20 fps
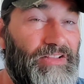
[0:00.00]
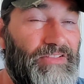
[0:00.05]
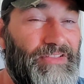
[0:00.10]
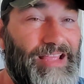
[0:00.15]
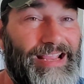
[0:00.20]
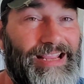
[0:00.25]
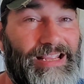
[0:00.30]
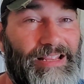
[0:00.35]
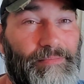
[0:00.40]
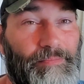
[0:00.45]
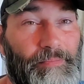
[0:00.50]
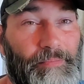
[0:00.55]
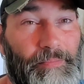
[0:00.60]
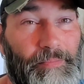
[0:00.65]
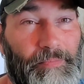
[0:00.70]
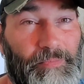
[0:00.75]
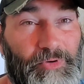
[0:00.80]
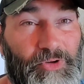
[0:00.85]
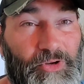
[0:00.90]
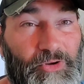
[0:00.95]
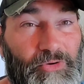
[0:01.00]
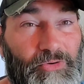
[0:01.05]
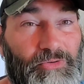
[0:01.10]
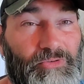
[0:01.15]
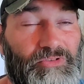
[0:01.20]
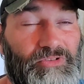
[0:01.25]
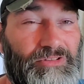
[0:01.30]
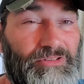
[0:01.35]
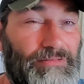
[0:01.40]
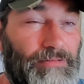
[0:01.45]
They can do
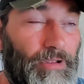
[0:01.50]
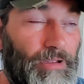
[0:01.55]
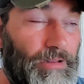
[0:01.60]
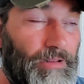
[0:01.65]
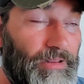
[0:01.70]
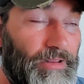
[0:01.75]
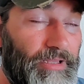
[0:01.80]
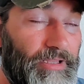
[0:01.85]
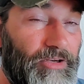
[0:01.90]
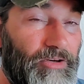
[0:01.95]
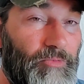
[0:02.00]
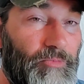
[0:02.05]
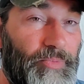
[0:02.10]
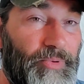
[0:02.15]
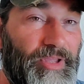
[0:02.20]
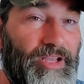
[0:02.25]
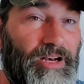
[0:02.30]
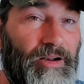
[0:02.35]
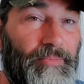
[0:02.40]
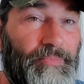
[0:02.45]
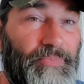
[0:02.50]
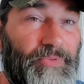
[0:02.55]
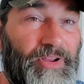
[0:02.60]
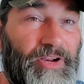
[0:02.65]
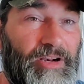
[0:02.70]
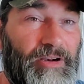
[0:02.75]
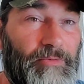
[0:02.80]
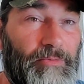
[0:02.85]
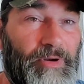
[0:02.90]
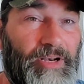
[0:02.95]
a little bit up
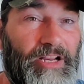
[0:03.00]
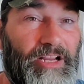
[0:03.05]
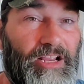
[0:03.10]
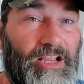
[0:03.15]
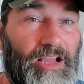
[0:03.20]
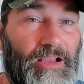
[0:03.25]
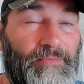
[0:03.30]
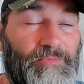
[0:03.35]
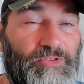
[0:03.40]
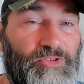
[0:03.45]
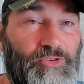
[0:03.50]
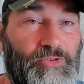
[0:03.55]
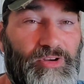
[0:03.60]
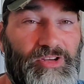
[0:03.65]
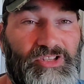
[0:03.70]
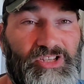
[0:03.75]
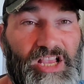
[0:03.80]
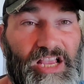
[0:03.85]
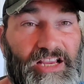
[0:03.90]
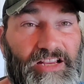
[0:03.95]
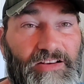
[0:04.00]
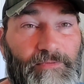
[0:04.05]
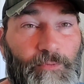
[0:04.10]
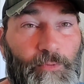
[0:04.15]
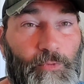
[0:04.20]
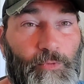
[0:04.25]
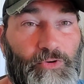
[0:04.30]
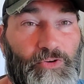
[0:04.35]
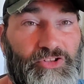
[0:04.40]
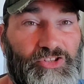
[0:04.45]
there when it comes to executive
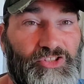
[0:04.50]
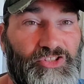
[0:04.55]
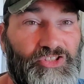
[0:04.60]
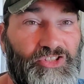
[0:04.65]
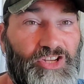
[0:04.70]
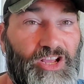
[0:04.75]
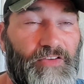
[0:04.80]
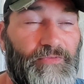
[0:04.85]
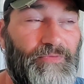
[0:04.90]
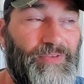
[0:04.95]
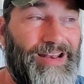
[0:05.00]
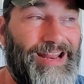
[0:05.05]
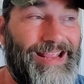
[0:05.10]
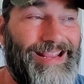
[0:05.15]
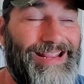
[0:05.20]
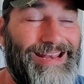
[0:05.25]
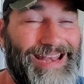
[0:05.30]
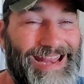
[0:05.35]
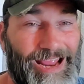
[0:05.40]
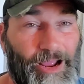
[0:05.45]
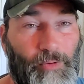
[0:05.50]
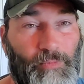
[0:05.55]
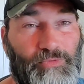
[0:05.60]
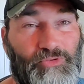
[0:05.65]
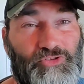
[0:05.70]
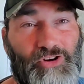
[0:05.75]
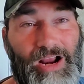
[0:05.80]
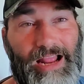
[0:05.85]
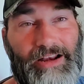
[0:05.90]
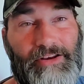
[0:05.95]
orders and stuff, and they can help
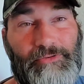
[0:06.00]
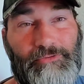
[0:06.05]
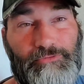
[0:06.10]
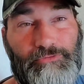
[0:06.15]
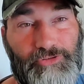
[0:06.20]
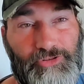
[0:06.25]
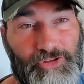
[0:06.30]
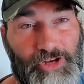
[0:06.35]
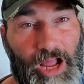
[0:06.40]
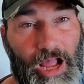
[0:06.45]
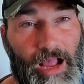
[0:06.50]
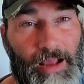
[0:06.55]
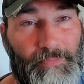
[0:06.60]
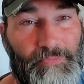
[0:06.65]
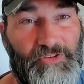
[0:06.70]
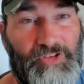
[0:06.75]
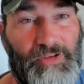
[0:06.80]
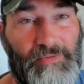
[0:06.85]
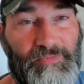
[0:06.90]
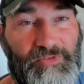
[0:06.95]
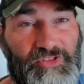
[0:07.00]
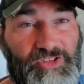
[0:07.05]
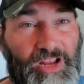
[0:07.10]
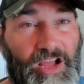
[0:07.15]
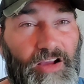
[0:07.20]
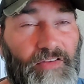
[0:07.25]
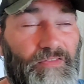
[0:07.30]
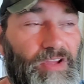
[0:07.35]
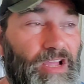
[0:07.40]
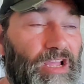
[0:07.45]
try to stop some
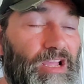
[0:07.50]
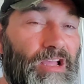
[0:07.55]
stuff.